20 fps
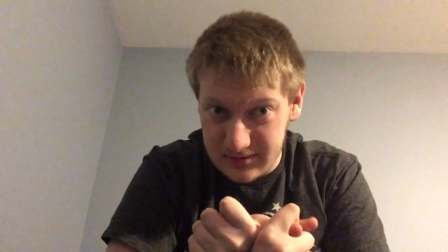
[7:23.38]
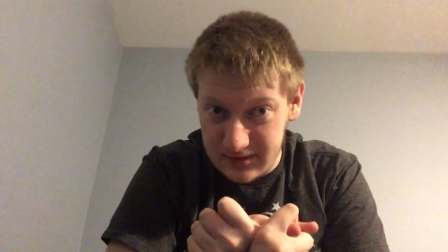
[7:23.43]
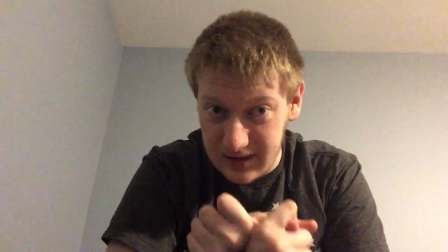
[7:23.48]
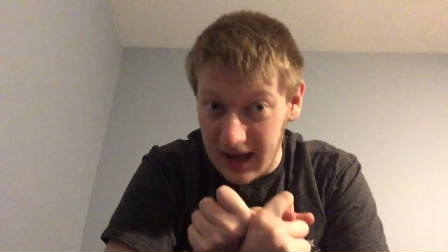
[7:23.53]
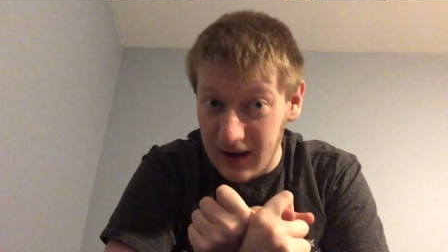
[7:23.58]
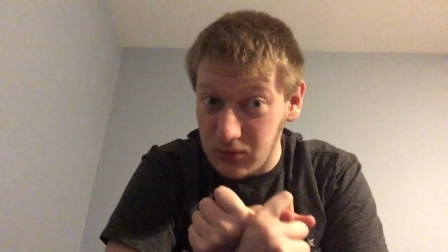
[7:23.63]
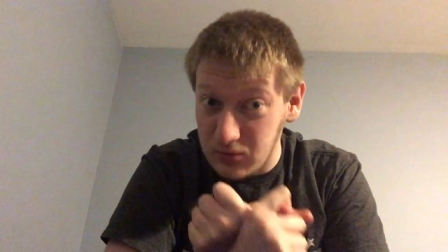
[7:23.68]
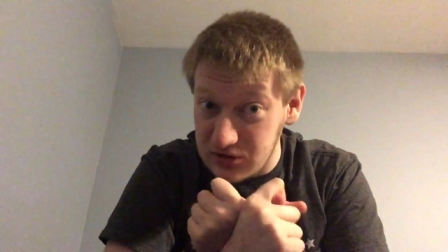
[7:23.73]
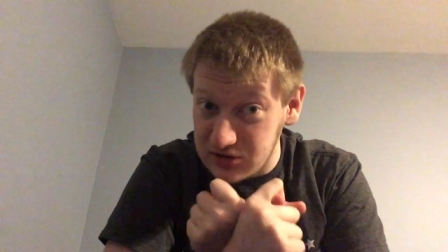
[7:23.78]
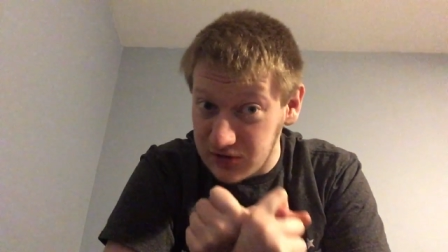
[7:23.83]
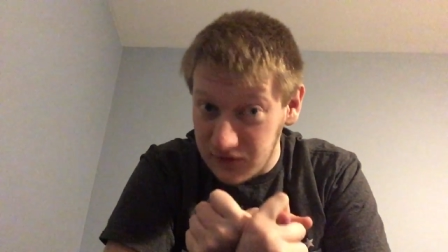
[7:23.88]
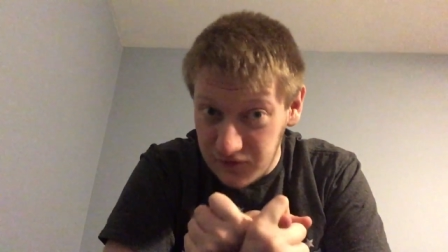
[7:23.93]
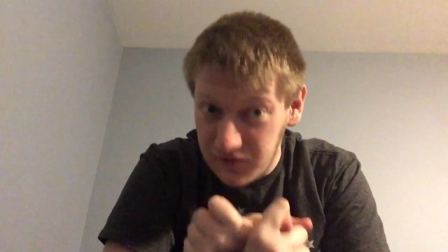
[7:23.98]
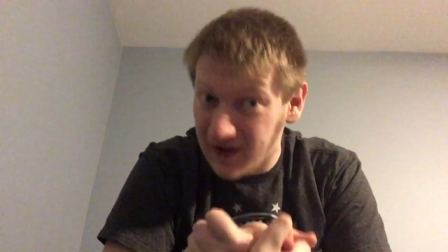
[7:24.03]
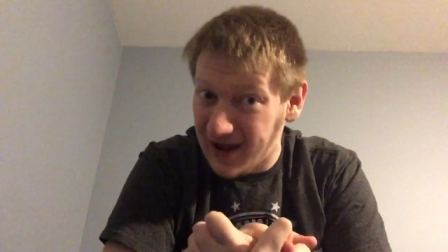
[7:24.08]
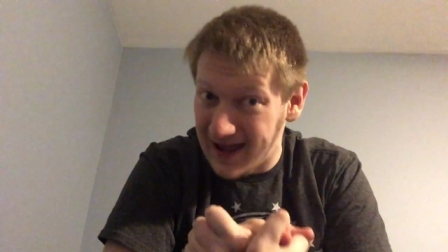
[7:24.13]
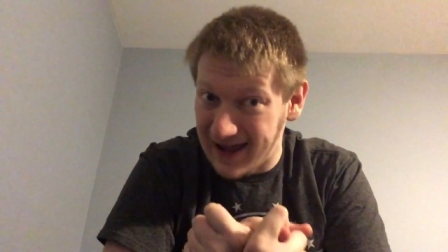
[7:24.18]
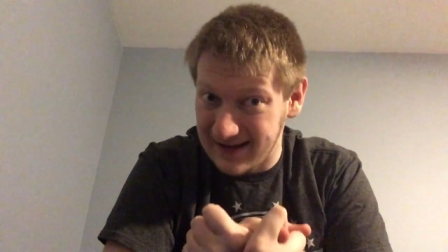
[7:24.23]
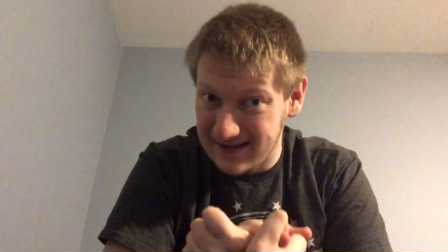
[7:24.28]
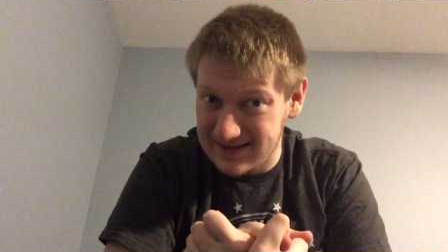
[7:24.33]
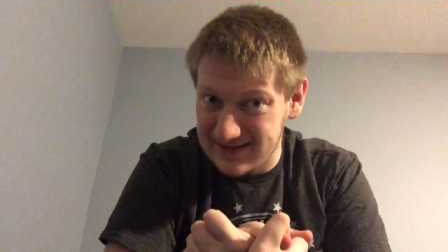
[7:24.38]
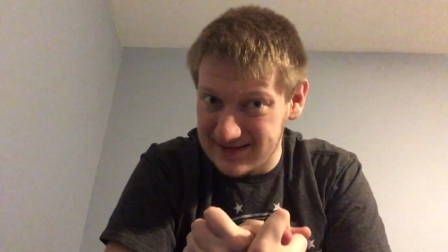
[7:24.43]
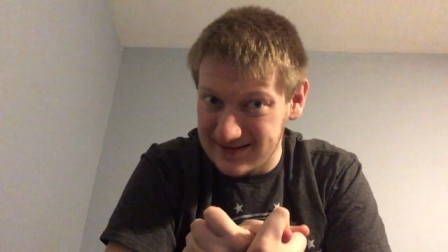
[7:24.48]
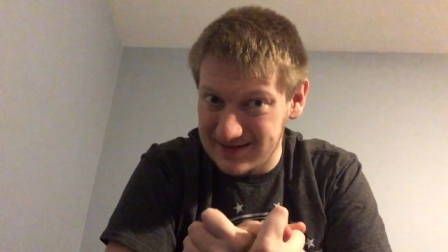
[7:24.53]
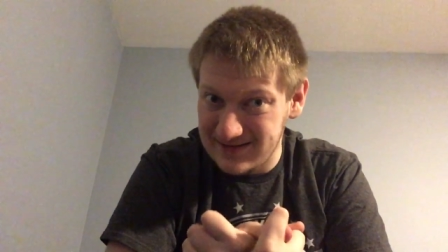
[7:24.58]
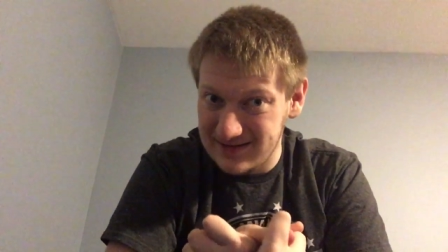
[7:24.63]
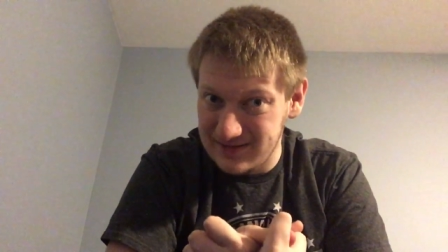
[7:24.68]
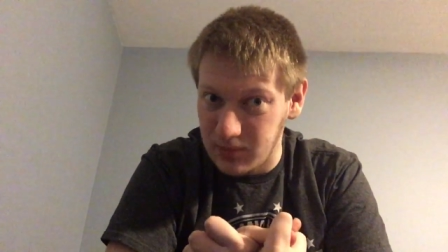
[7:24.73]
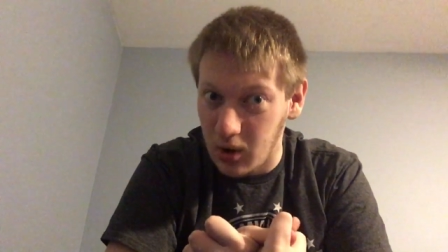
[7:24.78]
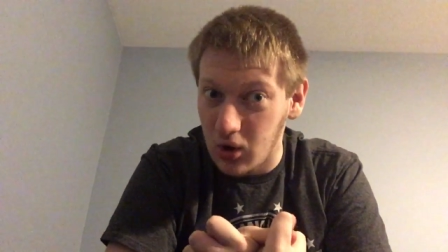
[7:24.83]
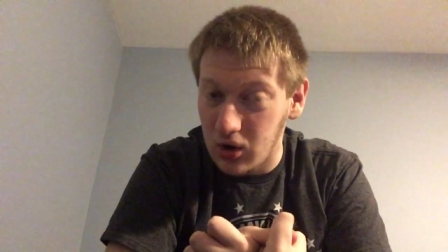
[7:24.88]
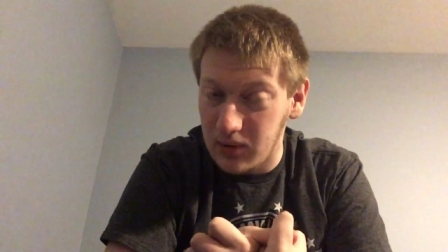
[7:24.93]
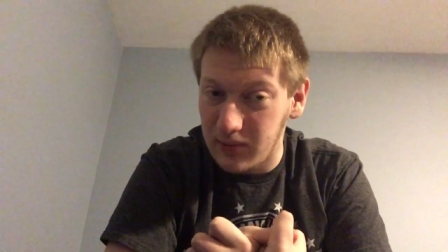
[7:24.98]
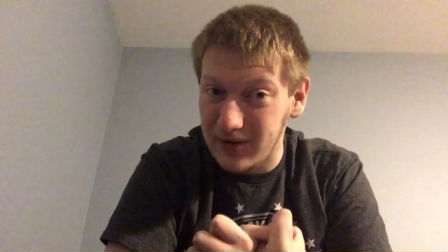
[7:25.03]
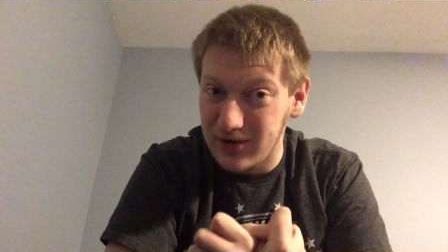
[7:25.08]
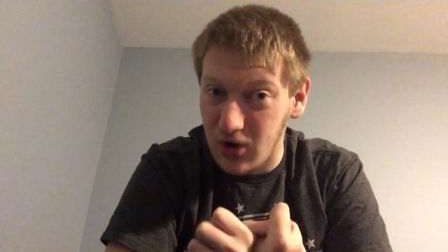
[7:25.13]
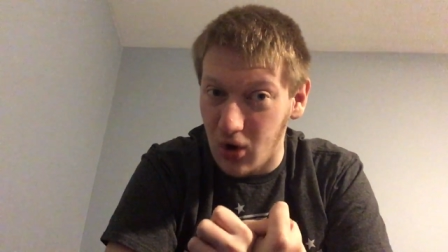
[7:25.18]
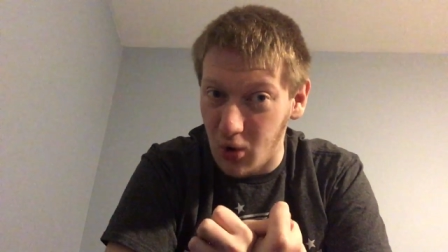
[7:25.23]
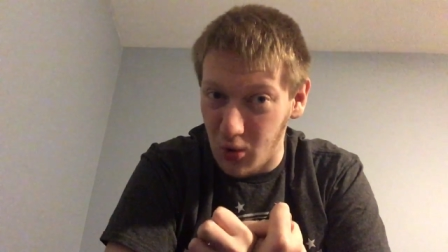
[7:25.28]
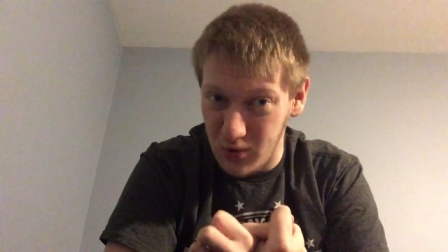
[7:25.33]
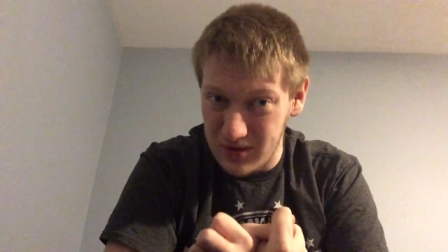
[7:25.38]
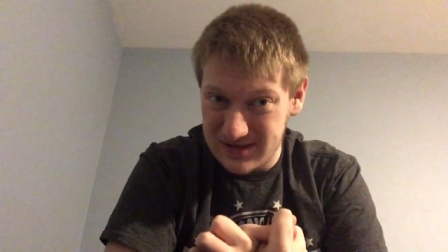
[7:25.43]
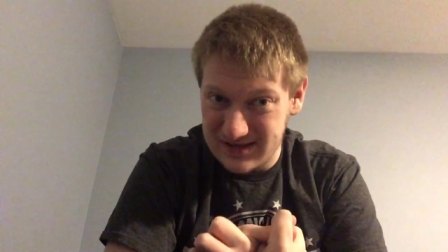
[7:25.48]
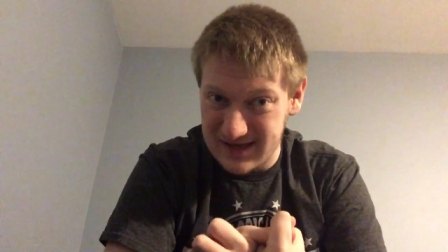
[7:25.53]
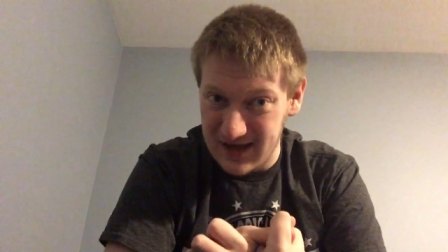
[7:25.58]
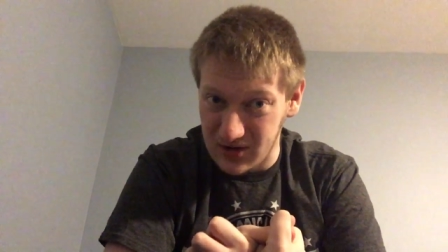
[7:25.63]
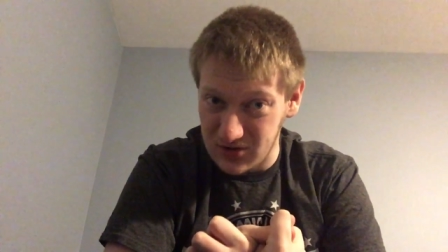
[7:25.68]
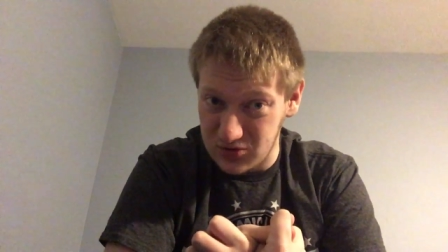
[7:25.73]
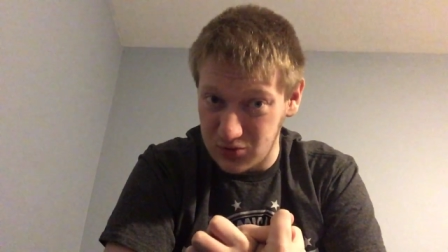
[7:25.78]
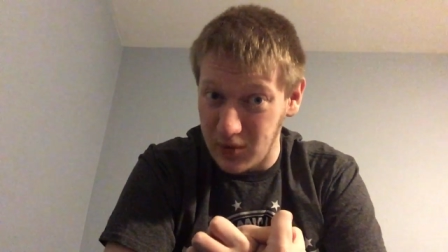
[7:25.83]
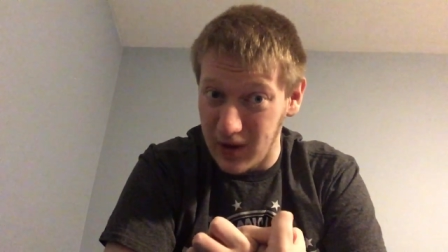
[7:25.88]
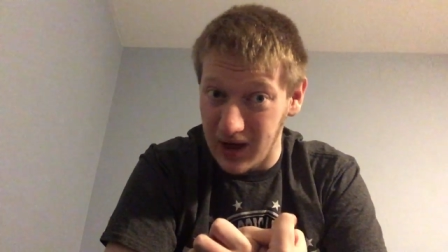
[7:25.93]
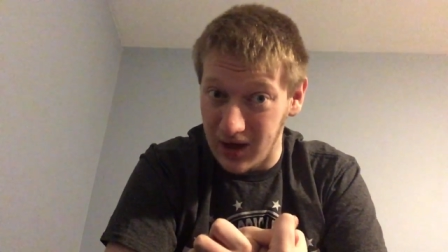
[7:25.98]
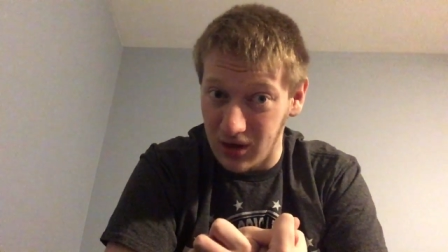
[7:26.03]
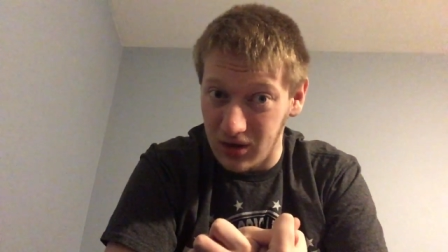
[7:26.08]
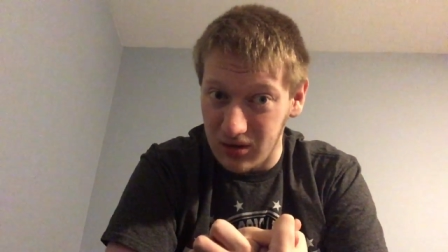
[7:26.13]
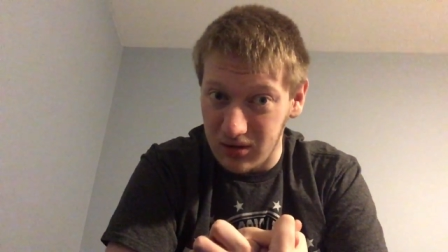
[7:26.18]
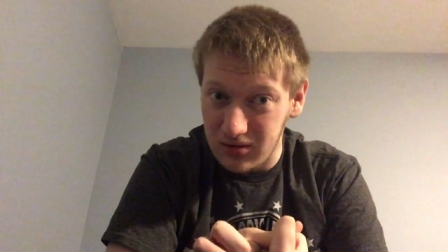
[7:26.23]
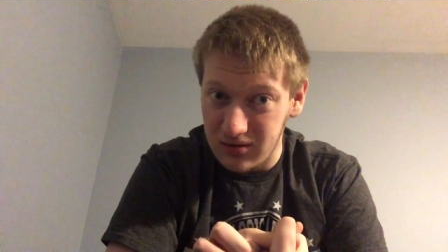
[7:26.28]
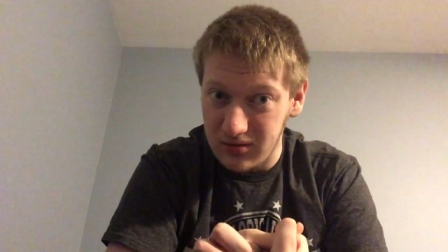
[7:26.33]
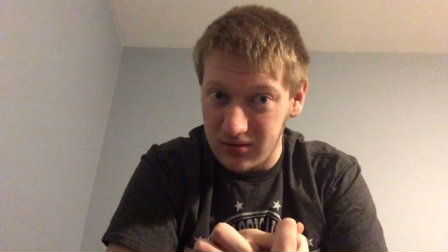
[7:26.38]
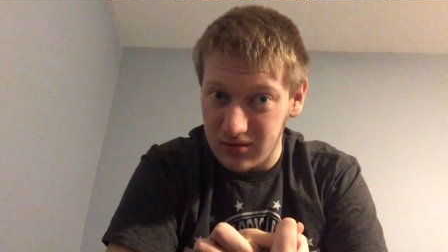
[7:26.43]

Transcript: That one's a fact. Pokemon always sells well.